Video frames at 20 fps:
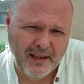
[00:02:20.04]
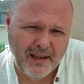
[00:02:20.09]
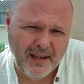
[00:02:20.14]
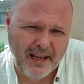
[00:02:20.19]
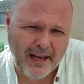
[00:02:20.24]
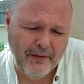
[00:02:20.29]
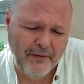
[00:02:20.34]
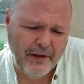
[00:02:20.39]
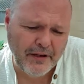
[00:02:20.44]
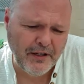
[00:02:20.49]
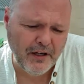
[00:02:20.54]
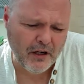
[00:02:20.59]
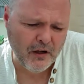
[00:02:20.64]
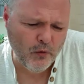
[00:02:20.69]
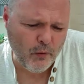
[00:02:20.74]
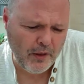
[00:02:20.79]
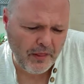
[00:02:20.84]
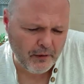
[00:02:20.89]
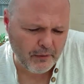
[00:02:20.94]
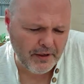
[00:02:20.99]
and they know
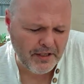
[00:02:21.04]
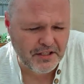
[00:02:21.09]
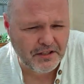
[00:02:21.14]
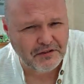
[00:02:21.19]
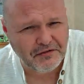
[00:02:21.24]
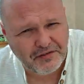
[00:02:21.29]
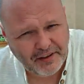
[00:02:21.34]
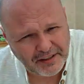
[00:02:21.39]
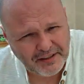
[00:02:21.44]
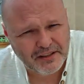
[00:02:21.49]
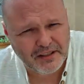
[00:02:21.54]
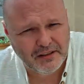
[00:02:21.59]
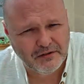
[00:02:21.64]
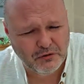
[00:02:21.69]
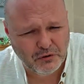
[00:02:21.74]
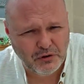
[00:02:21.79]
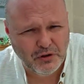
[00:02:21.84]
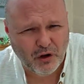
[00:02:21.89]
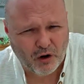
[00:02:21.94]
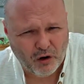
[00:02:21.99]
whether it's offensive
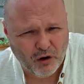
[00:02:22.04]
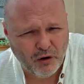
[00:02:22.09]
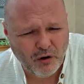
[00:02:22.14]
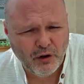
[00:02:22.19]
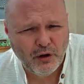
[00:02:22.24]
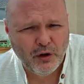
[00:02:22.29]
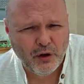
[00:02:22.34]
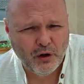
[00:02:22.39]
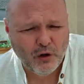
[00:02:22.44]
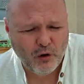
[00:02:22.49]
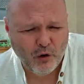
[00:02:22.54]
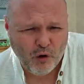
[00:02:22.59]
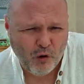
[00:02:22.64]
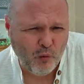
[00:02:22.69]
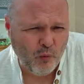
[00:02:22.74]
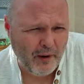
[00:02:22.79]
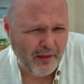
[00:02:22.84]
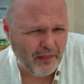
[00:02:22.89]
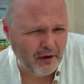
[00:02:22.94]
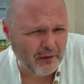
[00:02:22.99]
or not, or
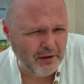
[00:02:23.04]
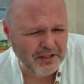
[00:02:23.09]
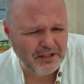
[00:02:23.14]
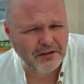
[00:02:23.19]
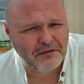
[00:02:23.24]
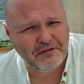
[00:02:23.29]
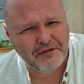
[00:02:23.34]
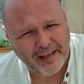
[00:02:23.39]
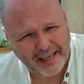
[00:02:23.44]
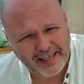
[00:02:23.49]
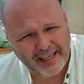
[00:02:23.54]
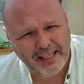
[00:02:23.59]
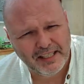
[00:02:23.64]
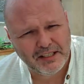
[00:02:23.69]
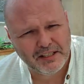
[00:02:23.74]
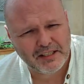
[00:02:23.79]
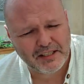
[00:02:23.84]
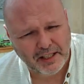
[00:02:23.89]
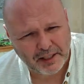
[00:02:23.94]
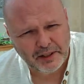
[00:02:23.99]
whether it's a valid
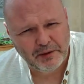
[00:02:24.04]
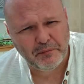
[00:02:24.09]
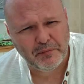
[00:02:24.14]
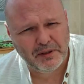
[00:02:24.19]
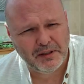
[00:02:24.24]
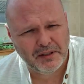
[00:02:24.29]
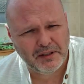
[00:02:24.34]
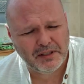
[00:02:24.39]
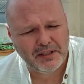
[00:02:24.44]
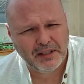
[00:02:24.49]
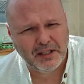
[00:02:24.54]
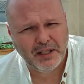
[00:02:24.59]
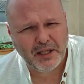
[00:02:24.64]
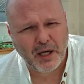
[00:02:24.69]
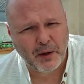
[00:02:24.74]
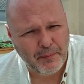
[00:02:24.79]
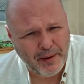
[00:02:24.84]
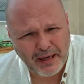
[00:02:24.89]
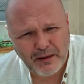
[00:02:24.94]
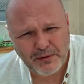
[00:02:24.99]
statement
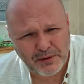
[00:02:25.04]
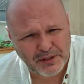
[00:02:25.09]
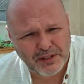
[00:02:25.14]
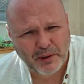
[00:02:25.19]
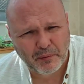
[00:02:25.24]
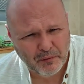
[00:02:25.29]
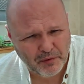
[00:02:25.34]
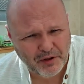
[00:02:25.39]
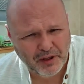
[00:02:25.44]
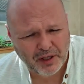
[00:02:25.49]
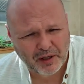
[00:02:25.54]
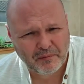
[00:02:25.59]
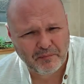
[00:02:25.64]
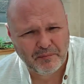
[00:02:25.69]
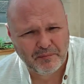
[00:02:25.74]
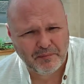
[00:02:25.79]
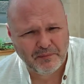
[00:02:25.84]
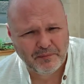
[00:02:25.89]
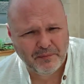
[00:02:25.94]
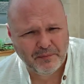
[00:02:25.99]
about something,
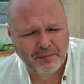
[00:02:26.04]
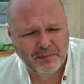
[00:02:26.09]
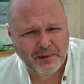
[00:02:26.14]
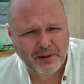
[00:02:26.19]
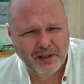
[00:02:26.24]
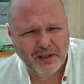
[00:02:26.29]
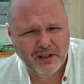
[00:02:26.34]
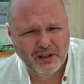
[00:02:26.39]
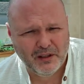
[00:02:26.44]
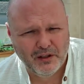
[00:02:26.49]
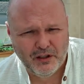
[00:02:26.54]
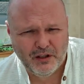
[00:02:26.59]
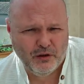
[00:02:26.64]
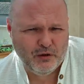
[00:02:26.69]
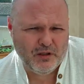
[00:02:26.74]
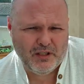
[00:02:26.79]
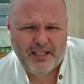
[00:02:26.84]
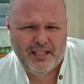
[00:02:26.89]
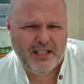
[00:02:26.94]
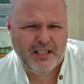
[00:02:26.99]

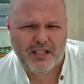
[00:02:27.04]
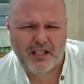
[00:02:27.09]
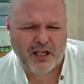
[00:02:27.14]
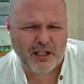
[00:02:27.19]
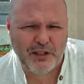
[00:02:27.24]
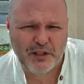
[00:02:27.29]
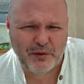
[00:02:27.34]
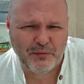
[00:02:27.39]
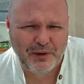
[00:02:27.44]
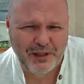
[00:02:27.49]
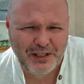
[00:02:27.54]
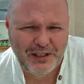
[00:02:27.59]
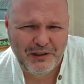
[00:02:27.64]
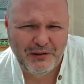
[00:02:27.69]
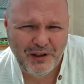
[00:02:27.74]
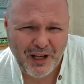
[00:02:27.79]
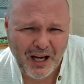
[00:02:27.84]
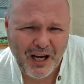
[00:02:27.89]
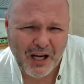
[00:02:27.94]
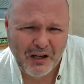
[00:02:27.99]
usually designed to make you
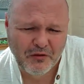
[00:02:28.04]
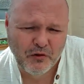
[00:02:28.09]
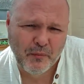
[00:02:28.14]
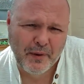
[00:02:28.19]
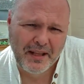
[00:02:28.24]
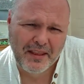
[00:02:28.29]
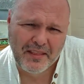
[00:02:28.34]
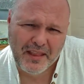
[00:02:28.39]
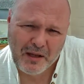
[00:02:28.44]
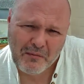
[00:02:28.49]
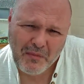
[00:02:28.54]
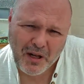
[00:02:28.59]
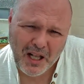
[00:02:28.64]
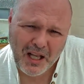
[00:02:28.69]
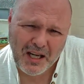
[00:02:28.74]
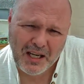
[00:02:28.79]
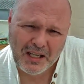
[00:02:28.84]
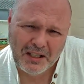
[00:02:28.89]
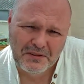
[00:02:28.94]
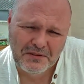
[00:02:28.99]
laugh or make them
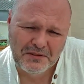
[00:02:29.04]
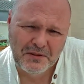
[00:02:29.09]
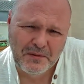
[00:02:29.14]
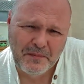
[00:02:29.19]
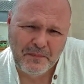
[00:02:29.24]
laugh.